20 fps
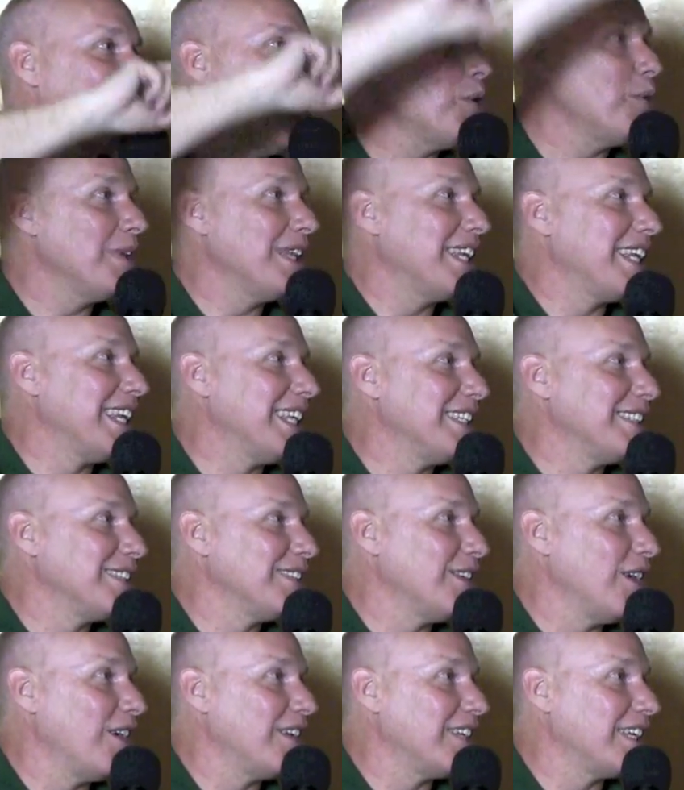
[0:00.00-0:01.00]

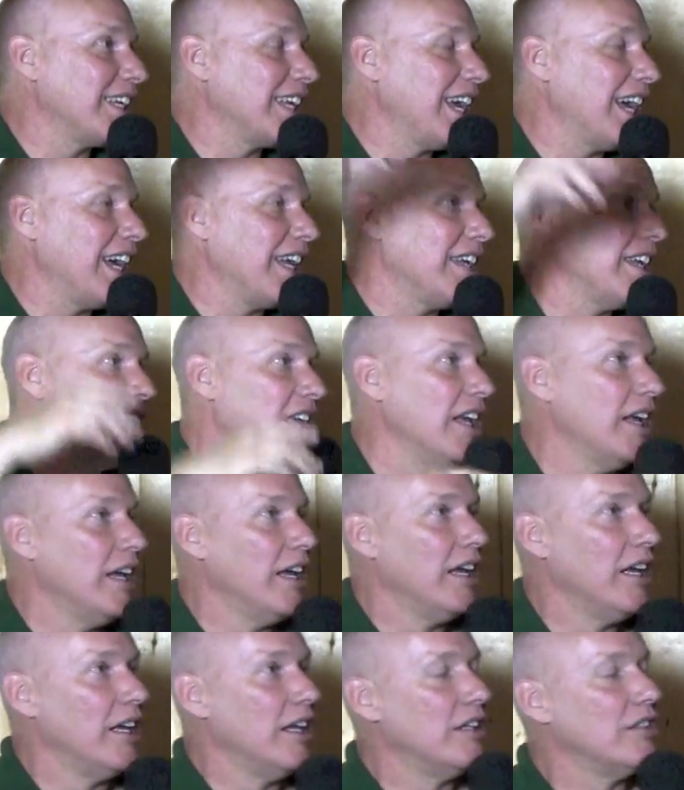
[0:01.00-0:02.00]
loneliness onto God.
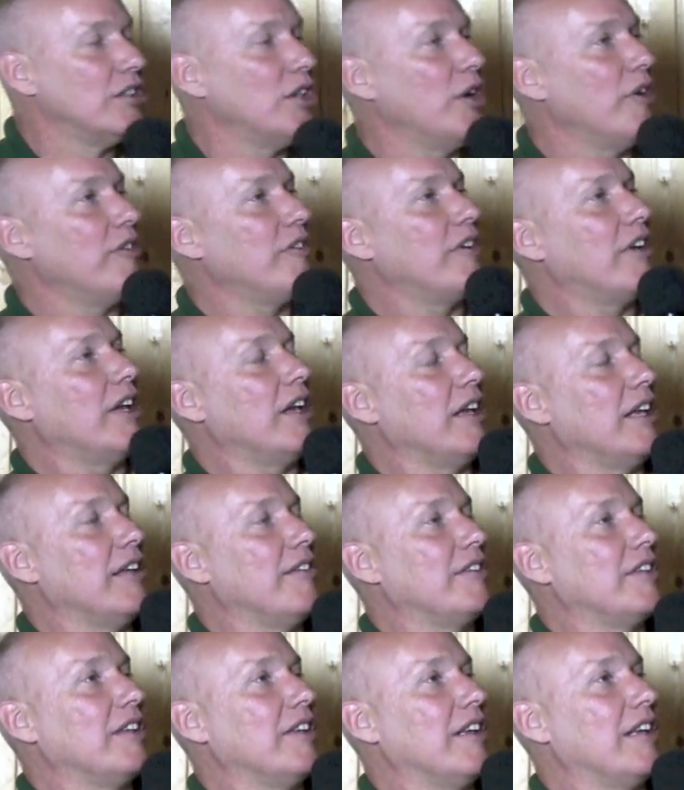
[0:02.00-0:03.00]
So
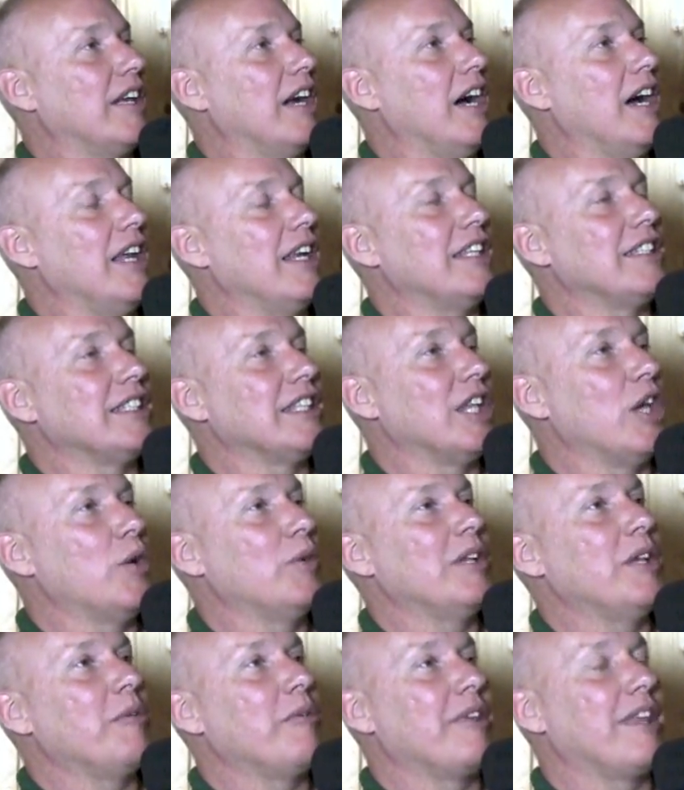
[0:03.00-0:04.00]
if God is
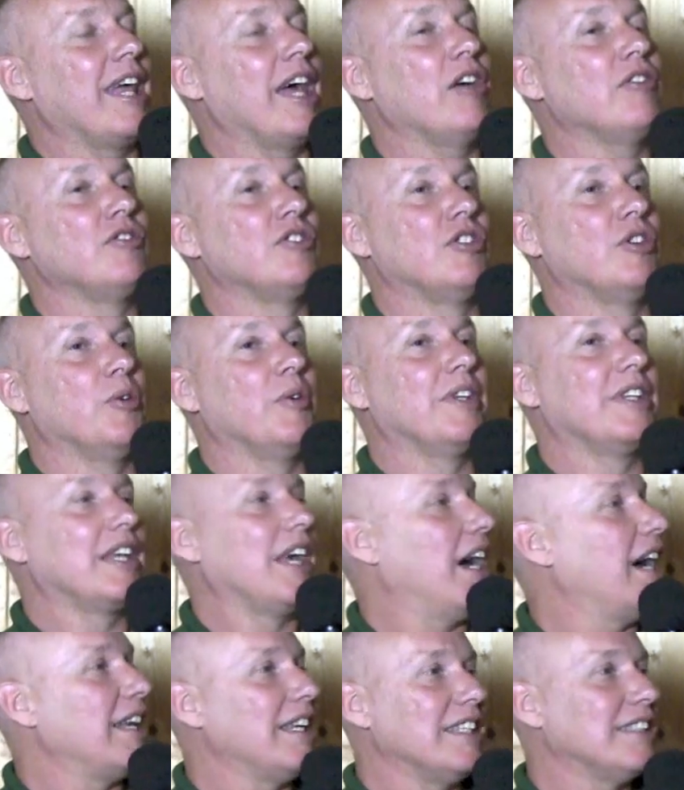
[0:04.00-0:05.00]
lonely without you, and
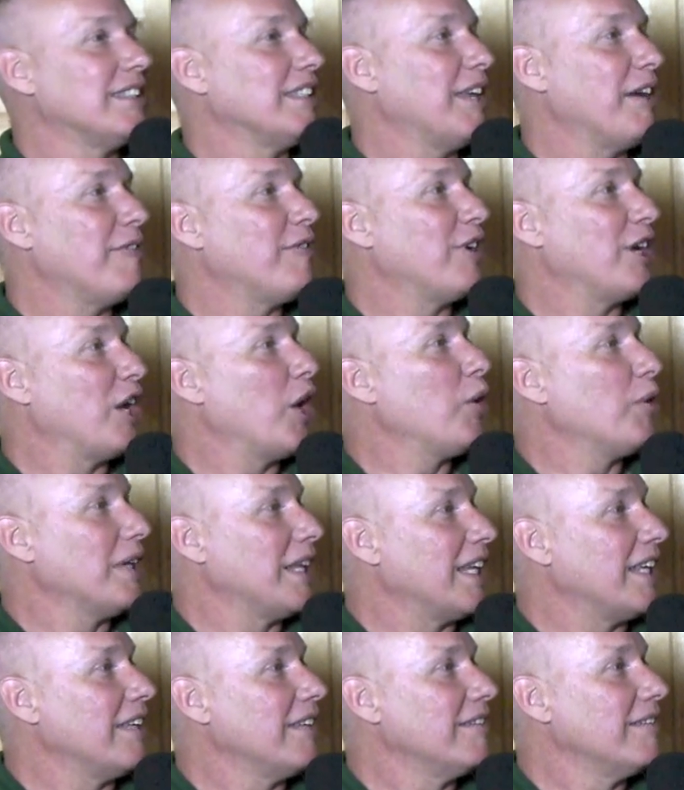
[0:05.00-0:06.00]
God is never
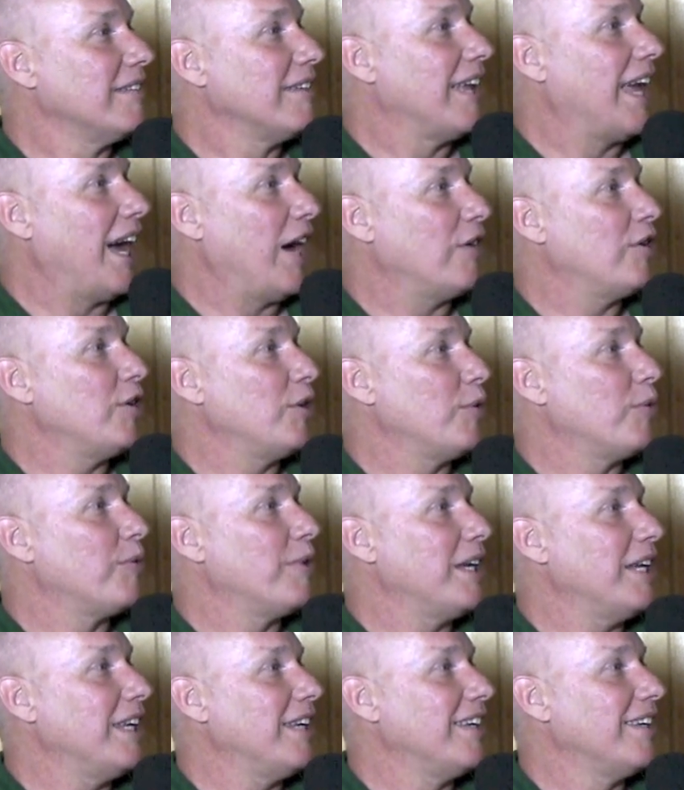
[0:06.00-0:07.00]
lonely, how do you
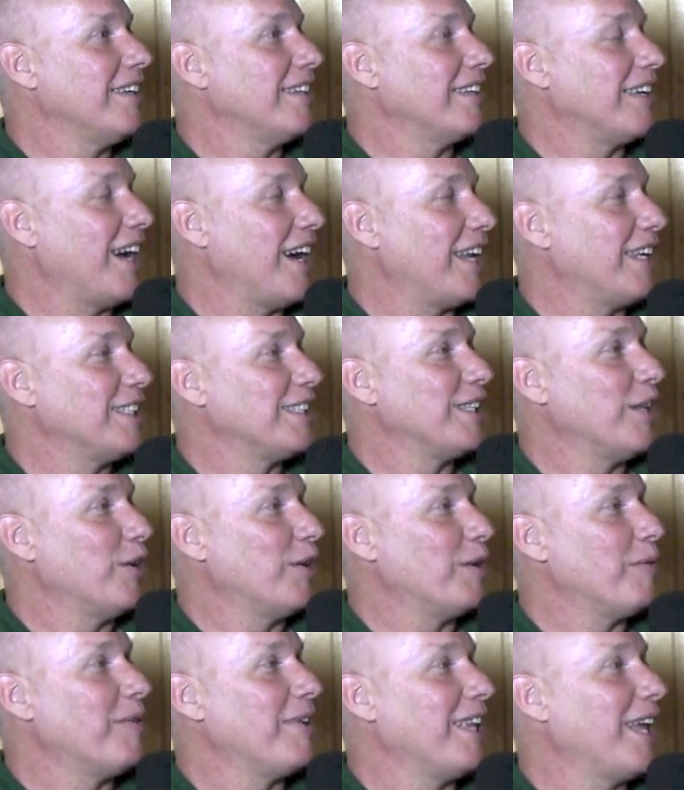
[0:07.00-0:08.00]
read God is
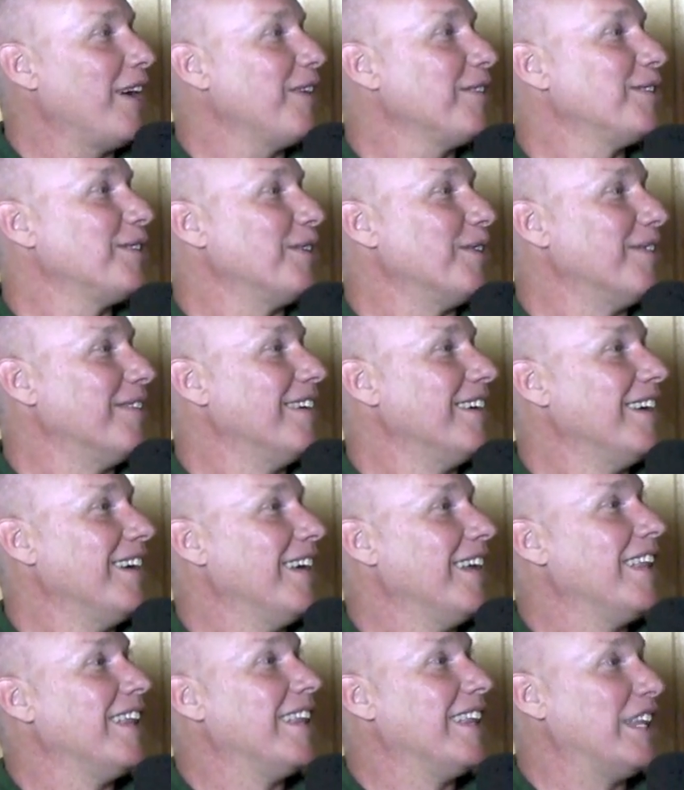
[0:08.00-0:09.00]
lonely without you?
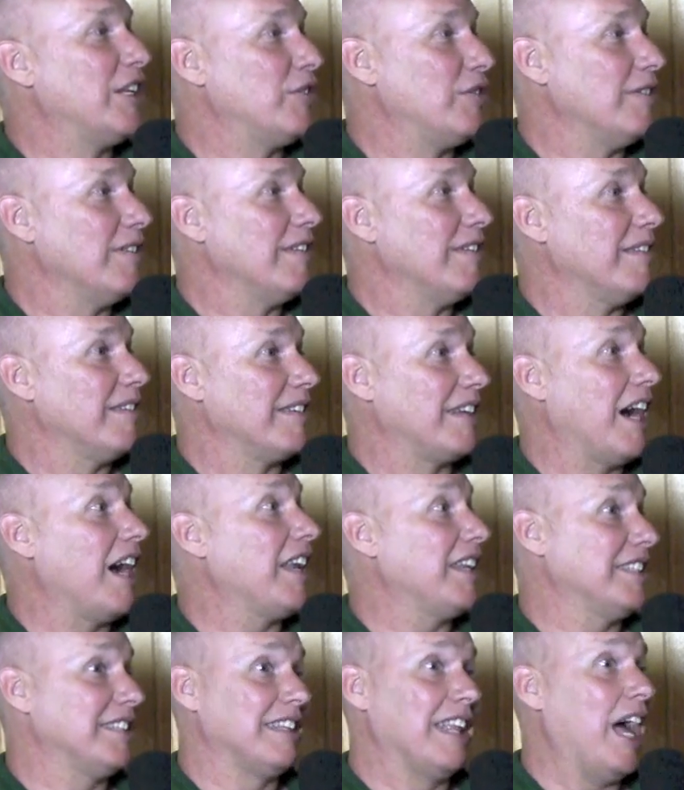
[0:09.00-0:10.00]
That
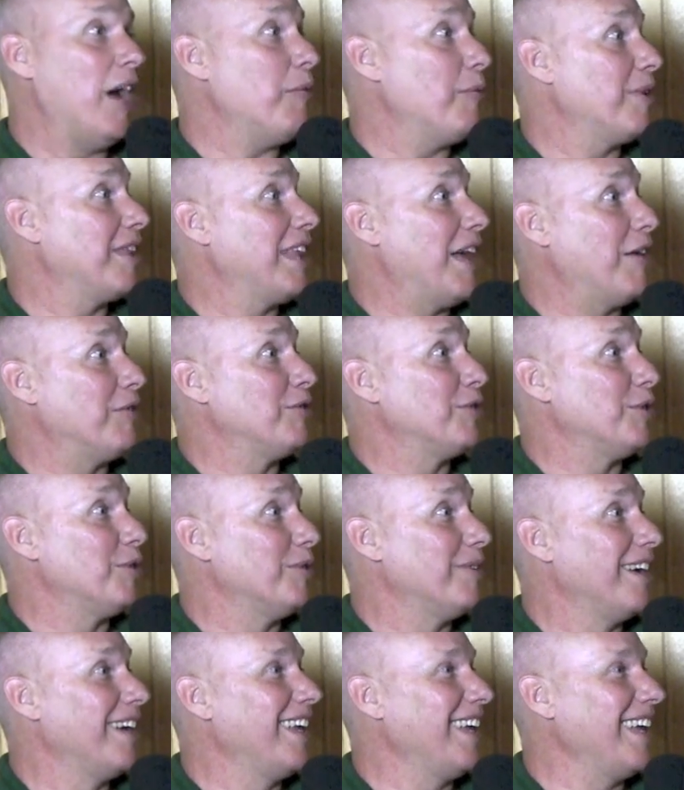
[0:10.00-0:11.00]
God is not without you.